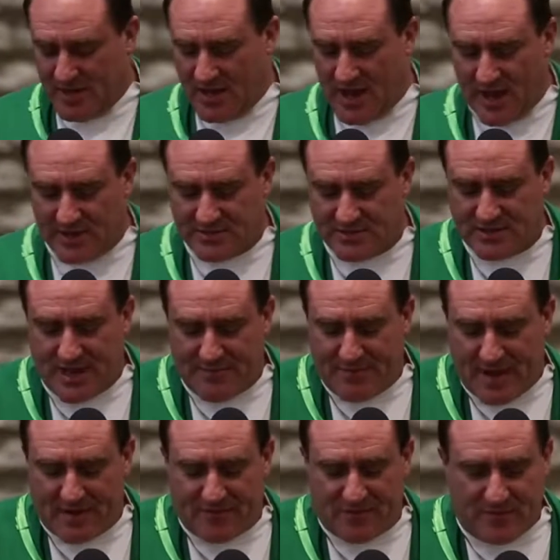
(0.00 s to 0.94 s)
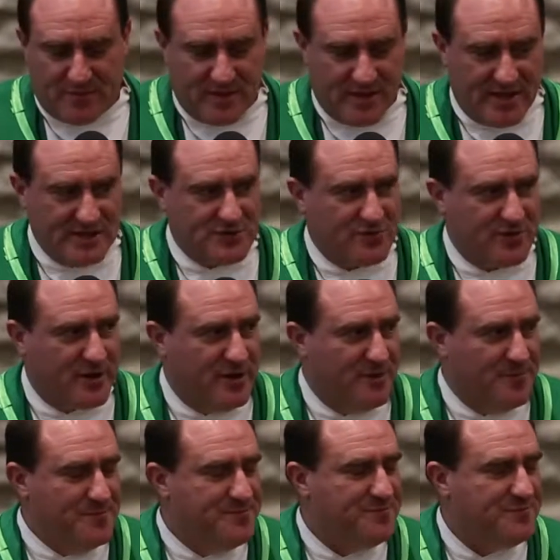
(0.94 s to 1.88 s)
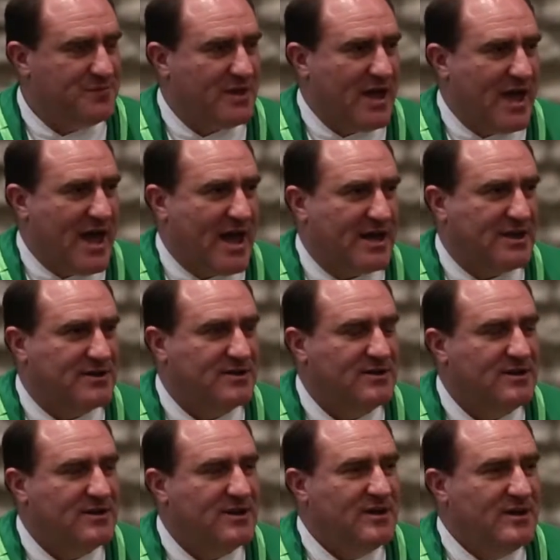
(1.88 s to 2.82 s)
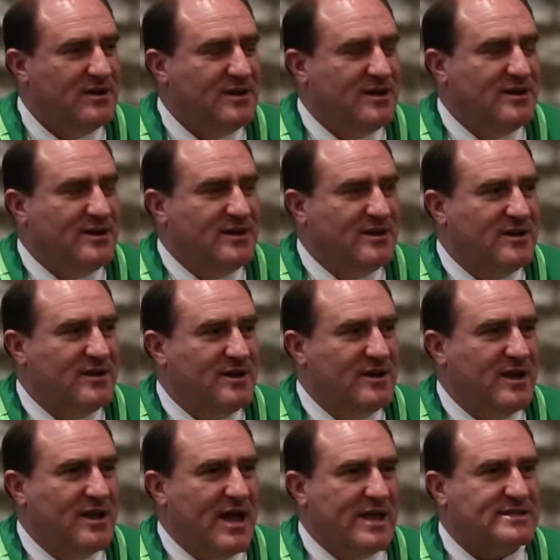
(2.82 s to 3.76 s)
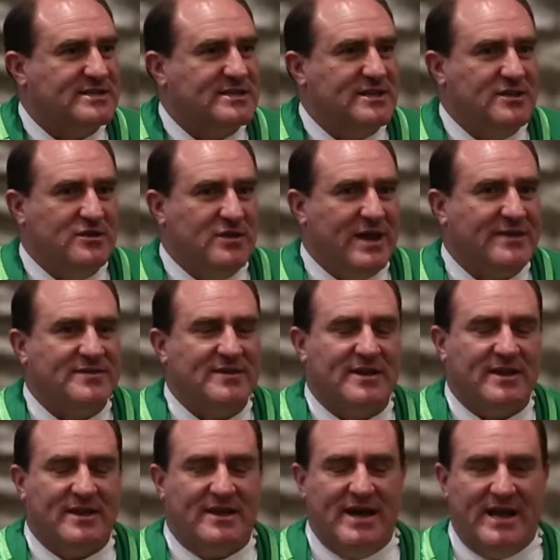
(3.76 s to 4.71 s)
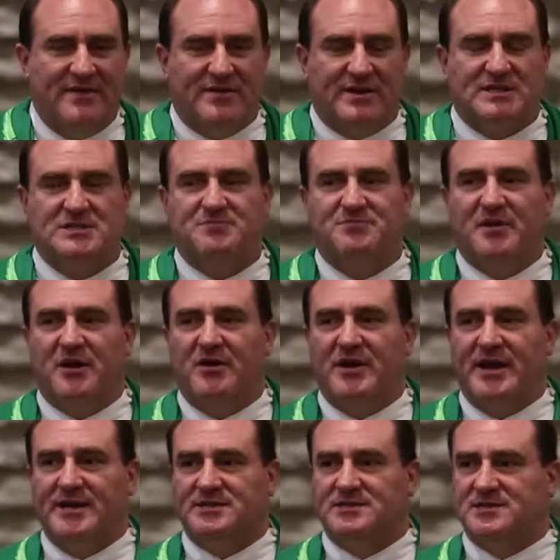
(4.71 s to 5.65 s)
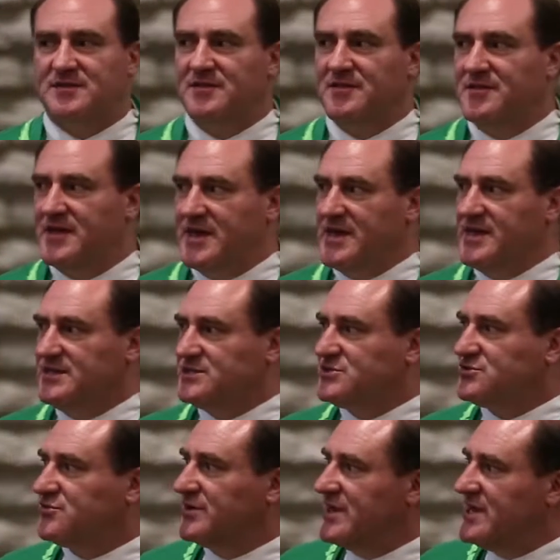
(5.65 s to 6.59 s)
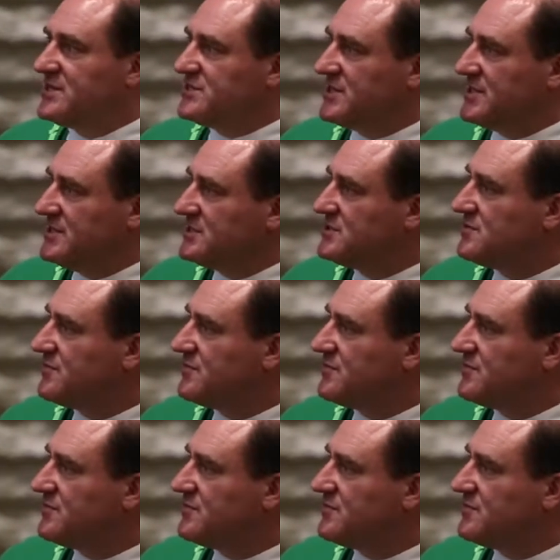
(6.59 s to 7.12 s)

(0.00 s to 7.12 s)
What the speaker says: I just got back from Israel, and you get to kind of experience these traditions